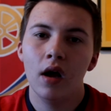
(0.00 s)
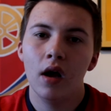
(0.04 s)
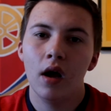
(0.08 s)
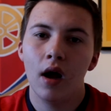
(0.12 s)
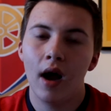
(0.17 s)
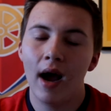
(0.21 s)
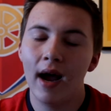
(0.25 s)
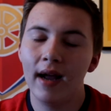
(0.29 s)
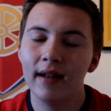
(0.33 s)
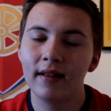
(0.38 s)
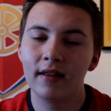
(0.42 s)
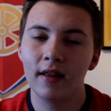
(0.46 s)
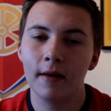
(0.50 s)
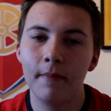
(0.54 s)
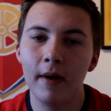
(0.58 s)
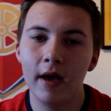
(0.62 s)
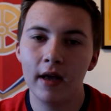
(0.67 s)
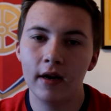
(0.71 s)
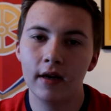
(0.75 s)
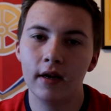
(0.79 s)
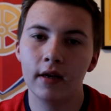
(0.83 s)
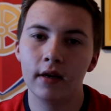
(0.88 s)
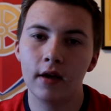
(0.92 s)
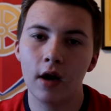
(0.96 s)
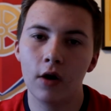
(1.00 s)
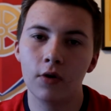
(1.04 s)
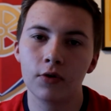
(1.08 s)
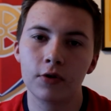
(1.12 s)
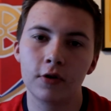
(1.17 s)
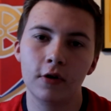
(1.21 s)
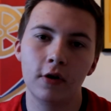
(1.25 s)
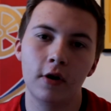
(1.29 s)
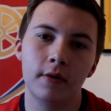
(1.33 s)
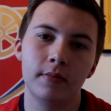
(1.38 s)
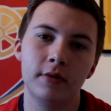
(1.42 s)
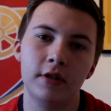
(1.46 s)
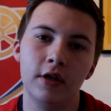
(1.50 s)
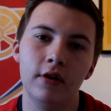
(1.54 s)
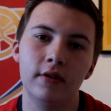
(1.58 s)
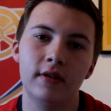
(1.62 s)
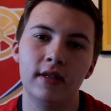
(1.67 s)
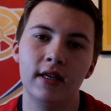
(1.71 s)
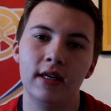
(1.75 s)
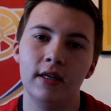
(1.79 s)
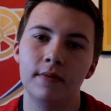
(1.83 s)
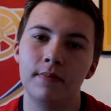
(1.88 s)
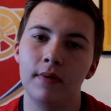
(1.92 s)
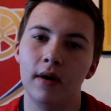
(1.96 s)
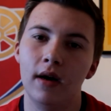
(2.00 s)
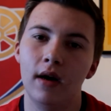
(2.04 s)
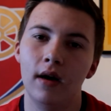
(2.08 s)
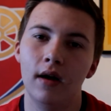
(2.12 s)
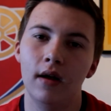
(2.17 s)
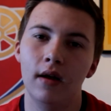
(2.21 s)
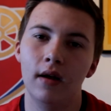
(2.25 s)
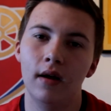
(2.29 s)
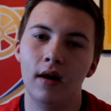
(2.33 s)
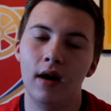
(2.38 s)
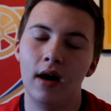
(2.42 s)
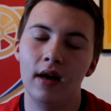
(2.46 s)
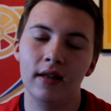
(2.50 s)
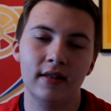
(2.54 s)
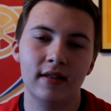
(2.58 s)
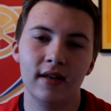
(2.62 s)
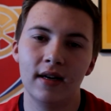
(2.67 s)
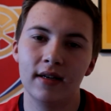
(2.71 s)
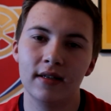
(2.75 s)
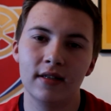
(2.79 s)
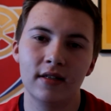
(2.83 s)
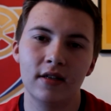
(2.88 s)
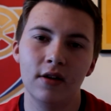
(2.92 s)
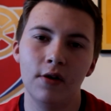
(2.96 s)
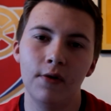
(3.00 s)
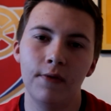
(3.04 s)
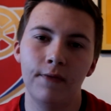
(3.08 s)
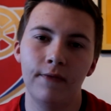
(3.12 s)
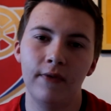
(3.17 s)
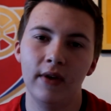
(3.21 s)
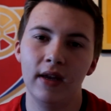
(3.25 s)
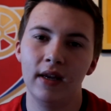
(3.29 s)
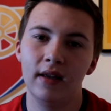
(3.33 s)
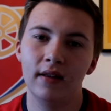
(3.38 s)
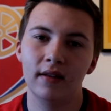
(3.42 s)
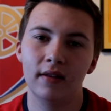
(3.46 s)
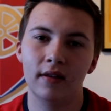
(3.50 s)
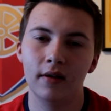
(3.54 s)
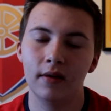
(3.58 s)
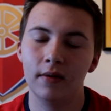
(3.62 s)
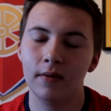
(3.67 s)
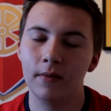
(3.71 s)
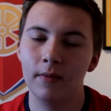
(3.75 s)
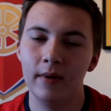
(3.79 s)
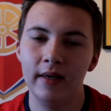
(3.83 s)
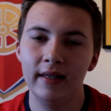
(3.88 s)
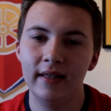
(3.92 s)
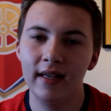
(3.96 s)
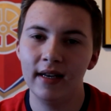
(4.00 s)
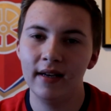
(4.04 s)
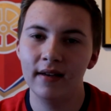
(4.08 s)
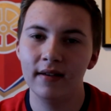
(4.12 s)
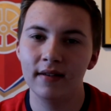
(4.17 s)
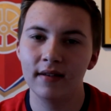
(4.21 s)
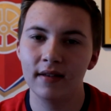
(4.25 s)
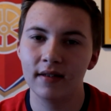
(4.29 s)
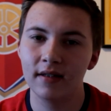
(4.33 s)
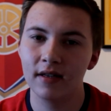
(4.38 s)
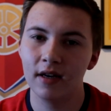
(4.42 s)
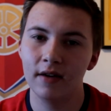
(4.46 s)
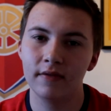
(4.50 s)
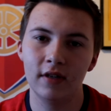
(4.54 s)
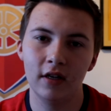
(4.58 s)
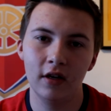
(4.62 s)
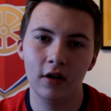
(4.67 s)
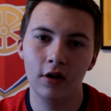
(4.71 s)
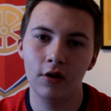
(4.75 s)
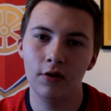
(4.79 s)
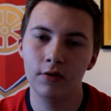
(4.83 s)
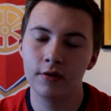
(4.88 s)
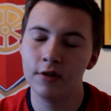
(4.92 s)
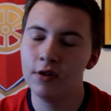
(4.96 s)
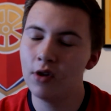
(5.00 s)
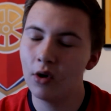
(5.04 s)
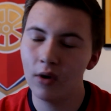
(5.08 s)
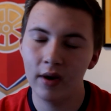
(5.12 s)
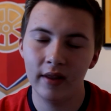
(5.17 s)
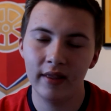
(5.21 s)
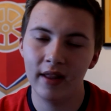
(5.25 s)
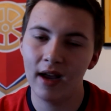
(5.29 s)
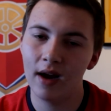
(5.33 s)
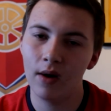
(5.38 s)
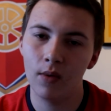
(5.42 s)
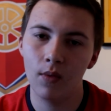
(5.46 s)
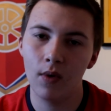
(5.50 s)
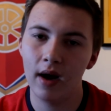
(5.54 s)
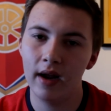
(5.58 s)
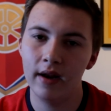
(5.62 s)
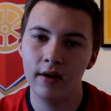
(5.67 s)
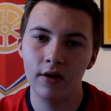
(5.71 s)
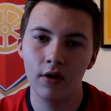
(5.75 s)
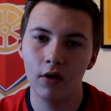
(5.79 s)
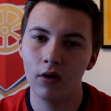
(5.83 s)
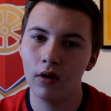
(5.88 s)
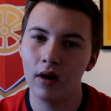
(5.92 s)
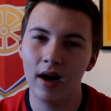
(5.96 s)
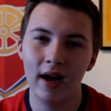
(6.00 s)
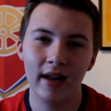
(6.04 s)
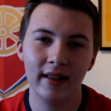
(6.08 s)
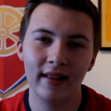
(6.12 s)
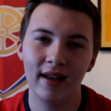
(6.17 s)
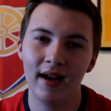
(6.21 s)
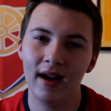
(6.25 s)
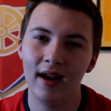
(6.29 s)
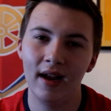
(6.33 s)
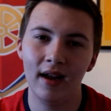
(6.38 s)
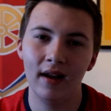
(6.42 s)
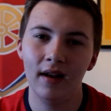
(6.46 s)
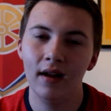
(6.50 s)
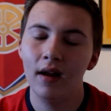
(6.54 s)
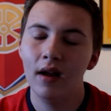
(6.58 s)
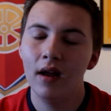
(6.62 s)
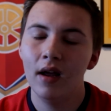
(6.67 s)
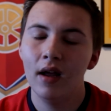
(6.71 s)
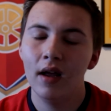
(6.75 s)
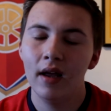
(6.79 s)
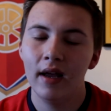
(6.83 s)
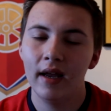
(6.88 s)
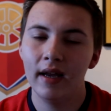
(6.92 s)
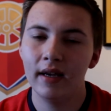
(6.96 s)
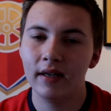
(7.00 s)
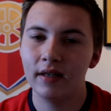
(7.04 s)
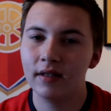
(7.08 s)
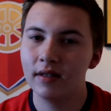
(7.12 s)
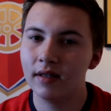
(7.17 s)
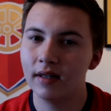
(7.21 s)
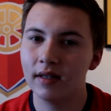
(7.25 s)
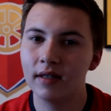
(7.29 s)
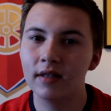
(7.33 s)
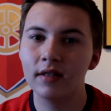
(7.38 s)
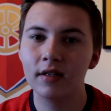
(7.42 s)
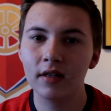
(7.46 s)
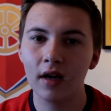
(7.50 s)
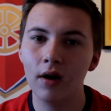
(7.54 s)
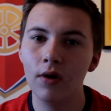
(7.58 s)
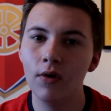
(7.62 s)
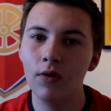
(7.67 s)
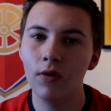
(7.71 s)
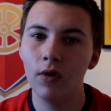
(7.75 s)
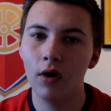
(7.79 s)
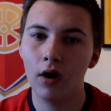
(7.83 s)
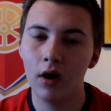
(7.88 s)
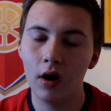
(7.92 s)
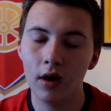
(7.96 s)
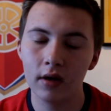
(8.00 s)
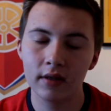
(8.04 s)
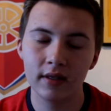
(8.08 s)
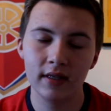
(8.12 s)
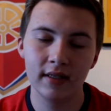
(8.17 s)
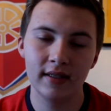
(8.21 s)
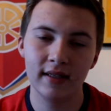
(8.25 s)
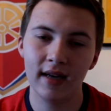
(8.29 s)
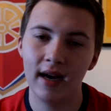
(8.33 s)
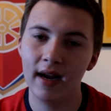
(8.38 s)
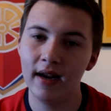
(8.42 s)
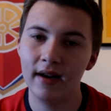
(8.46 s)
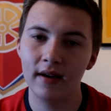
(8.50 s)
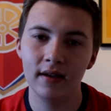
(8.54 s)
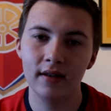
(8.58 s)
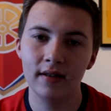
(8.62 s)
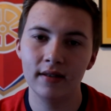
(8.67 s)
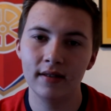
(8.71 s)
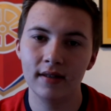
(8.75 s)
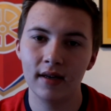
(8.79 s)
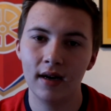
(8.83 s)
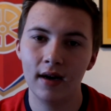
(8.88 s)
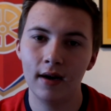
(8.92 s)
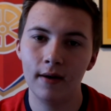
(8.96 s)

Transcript: had the better goal scoring opportunities, but I still think that we didn't deserve to lose. Not in that way, not like that. It's just so hard to take, and,